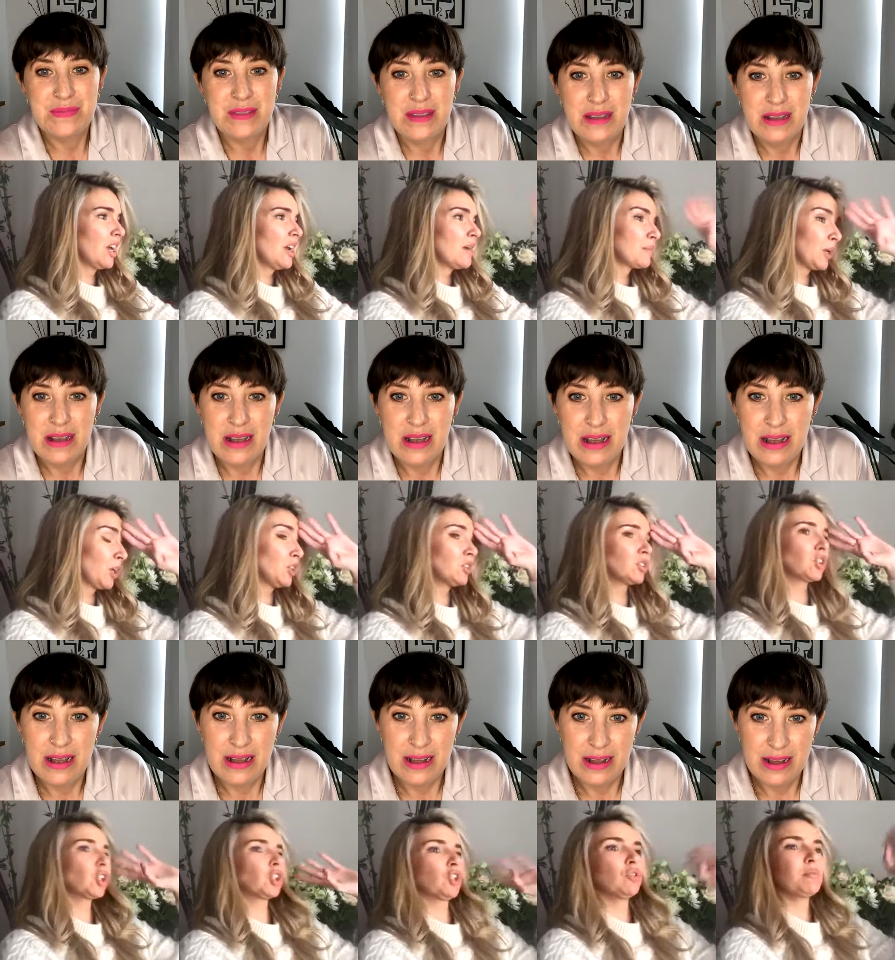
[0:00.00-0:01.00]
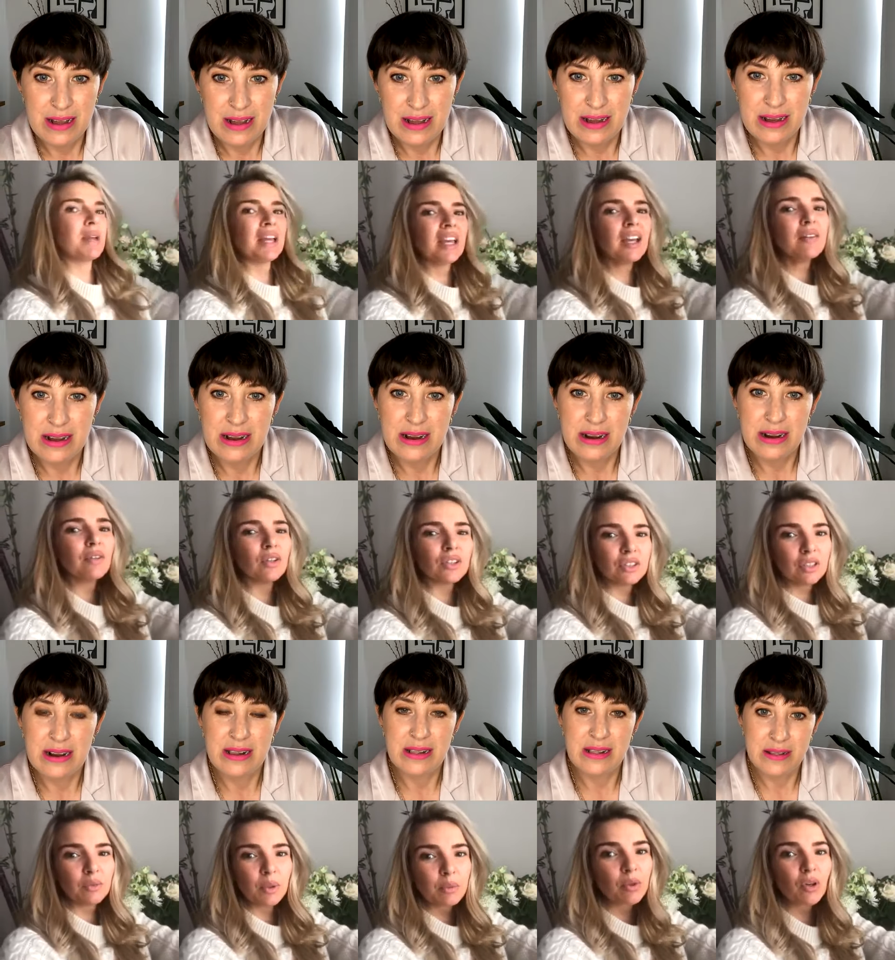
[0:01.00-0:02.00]
Speaker 1: because there's so many of us that
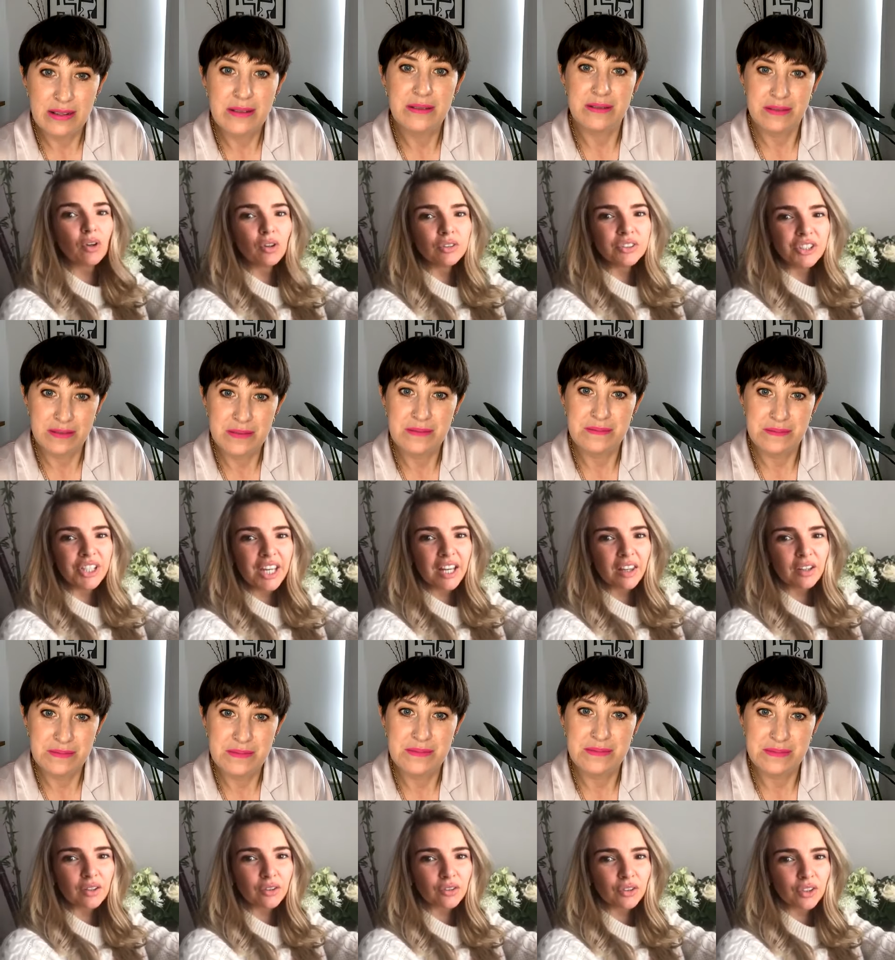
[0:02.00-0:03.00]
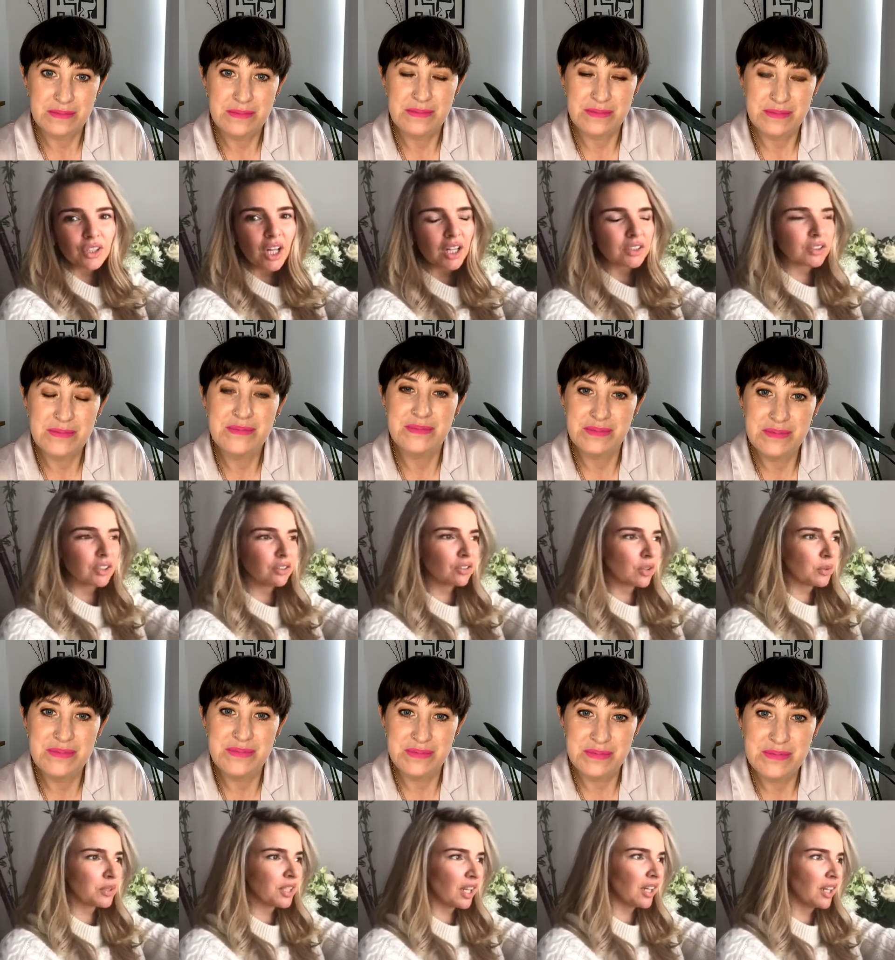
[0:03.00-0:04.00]
we were all together through the lockdown, there's
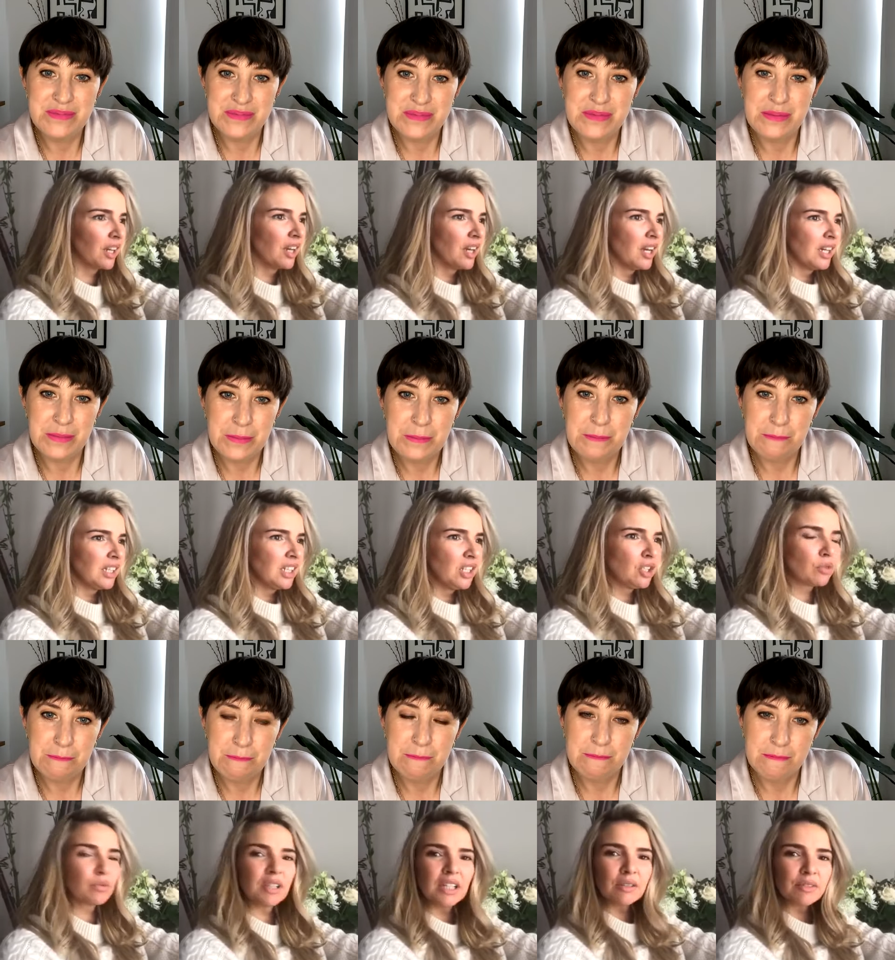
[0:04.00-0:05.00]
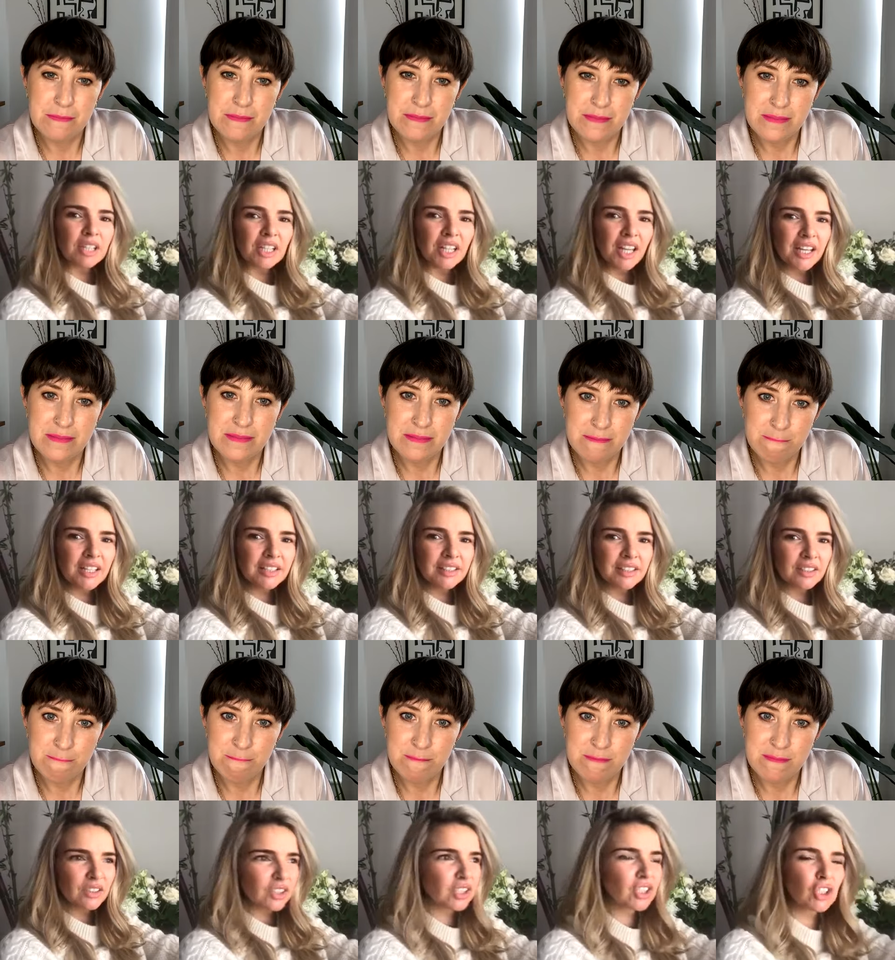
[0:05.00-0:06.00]
always like, you don't really realize and
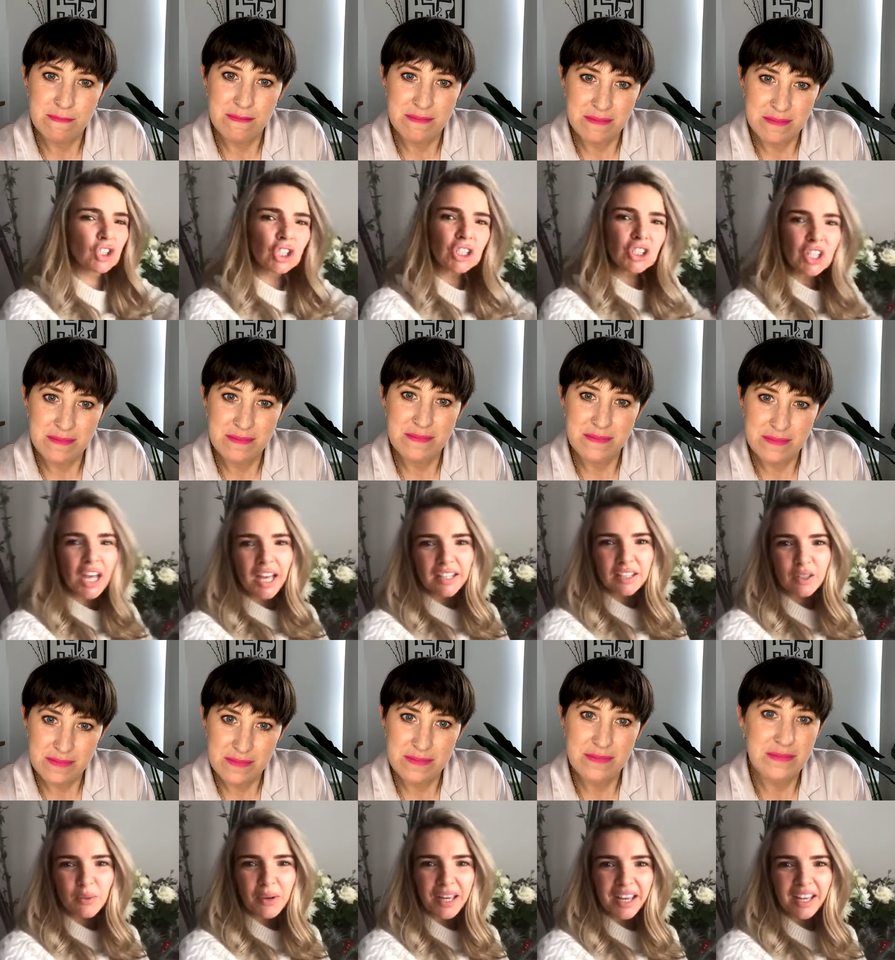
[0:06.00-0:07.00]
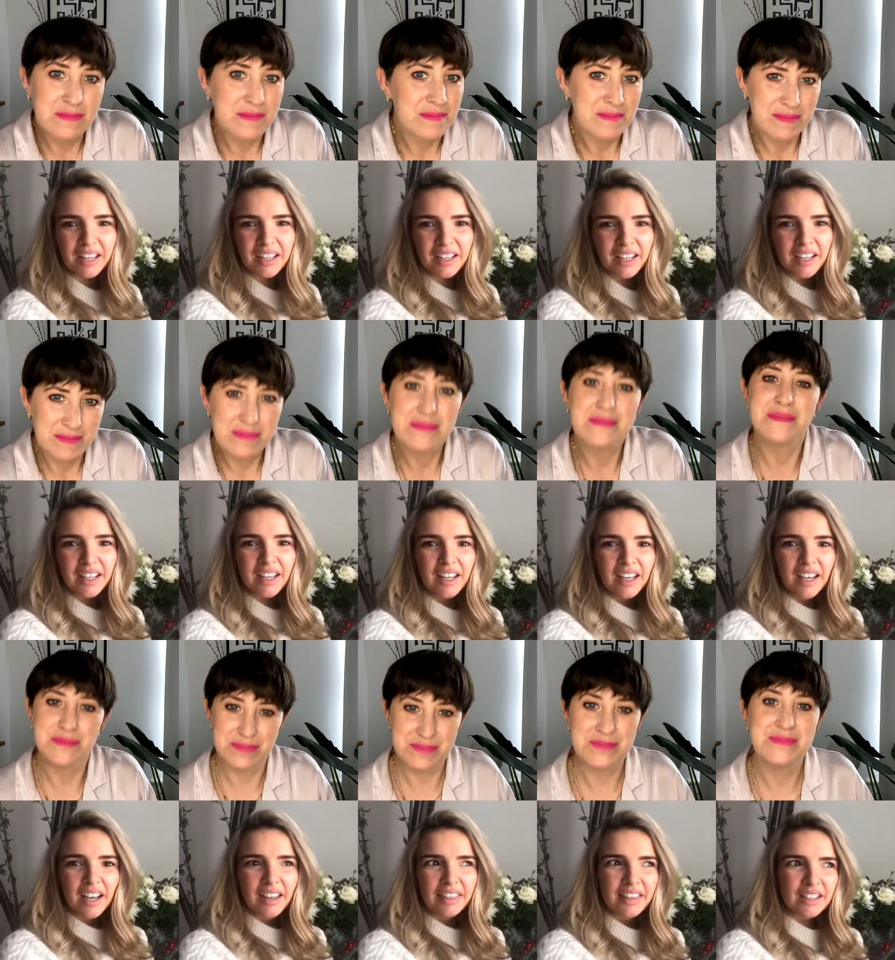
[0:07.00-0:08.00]
you're just chit chatting away. Mm-hmm.
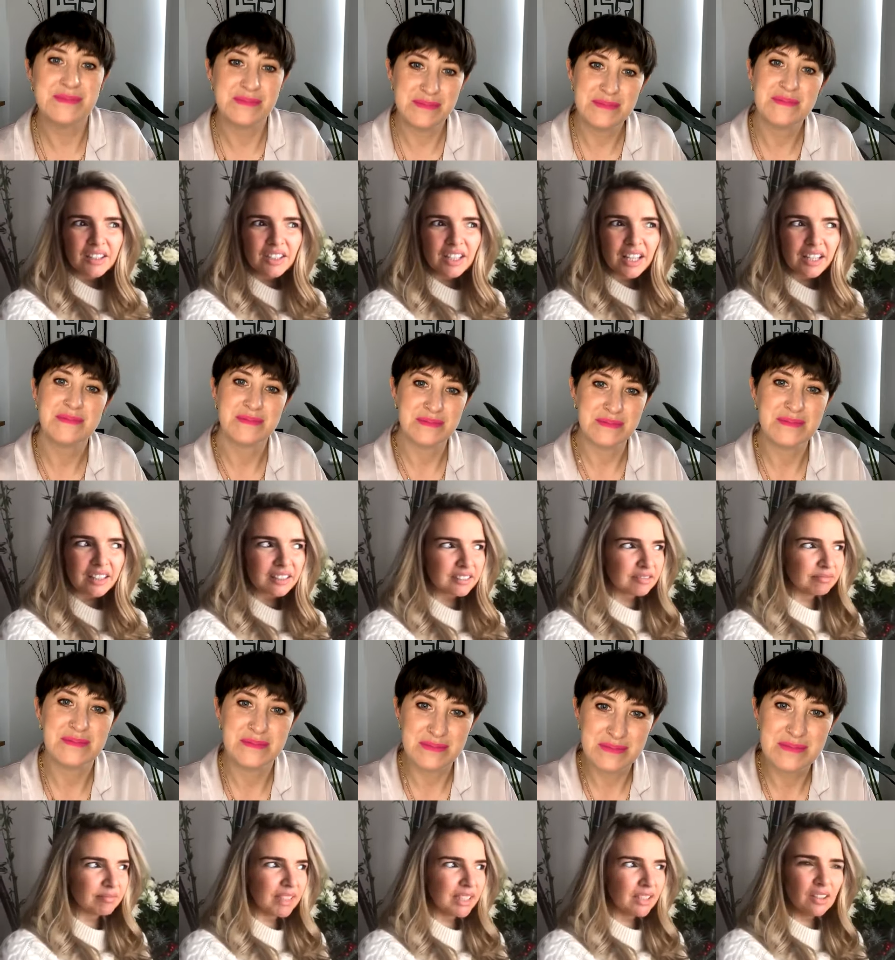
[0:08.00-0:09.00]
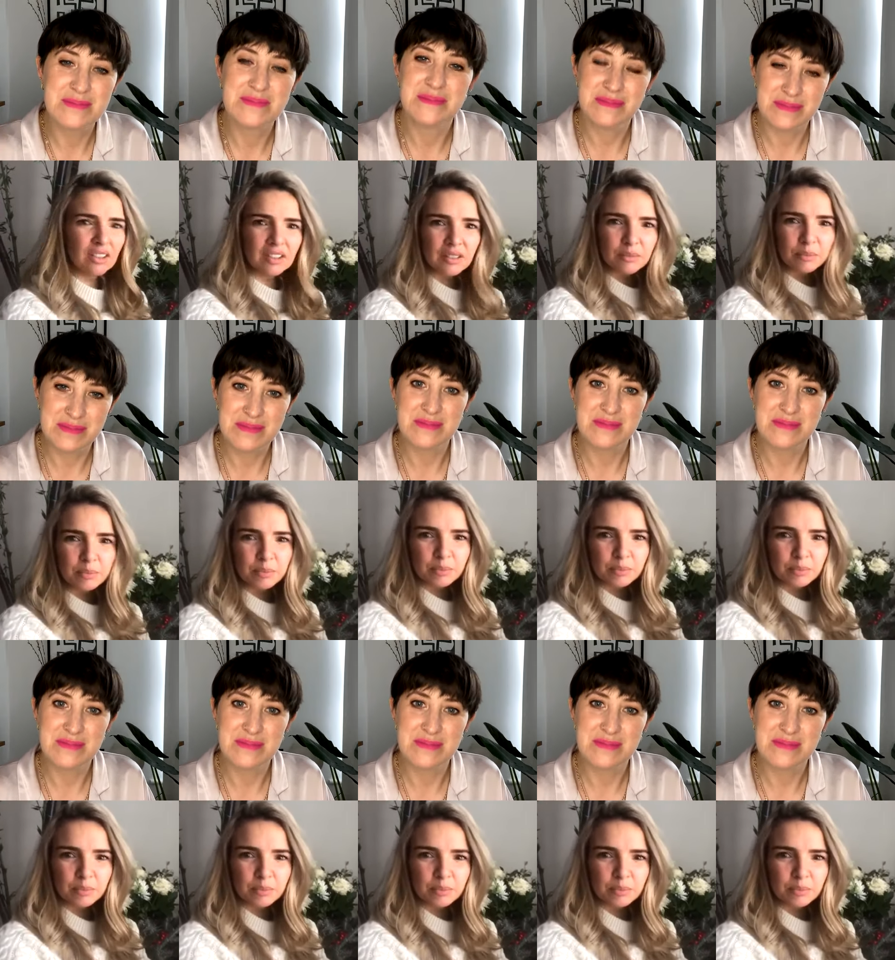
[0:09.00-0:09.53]
And then you're like, my God, I'm,